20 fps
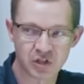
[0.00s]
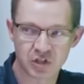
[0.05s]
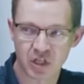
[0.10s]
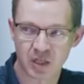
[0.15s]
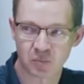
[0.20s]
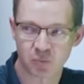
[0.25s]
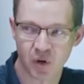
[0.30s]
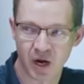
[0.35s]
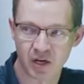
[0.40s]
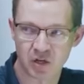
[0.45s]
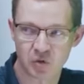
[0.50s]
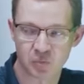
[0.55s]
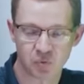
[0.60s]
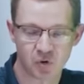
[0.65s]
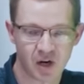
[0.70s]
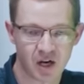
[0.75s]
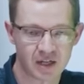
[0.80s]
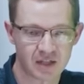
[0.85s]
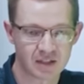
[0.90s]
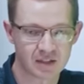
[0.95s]
launching a brand new
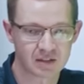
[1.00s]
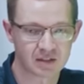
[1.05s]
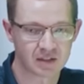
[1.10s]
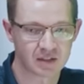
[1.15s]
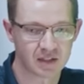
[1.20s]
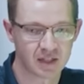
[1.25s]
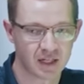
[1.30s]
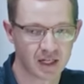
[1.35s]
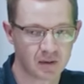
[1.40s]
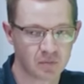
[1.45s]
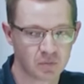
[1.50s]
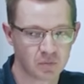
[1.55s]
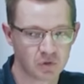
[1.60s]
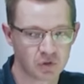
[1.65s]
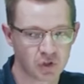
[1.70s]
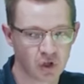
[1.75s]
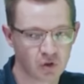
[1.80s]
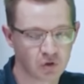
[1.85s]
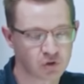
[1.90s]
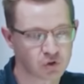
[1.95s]
product,
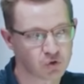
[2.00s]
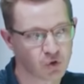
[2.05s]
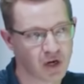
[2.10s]
don't